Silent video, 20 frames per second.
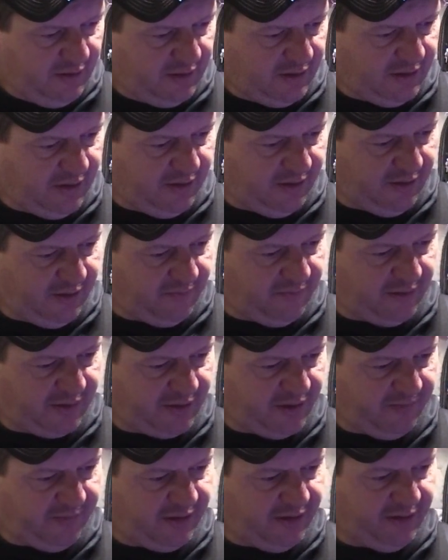And another one
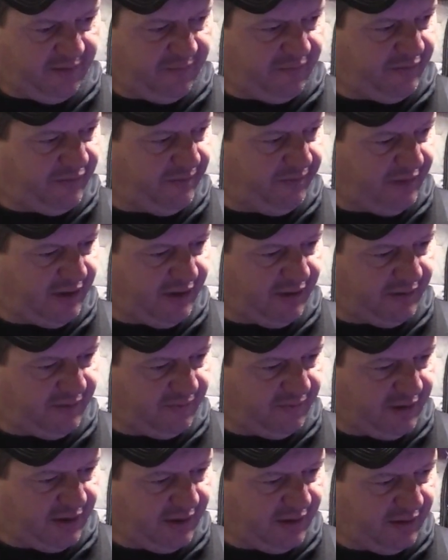coming in from the other
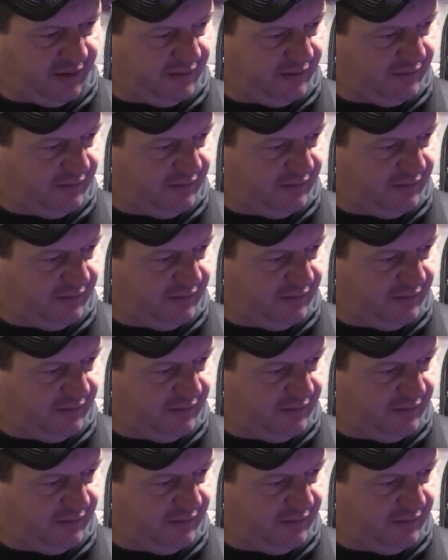way.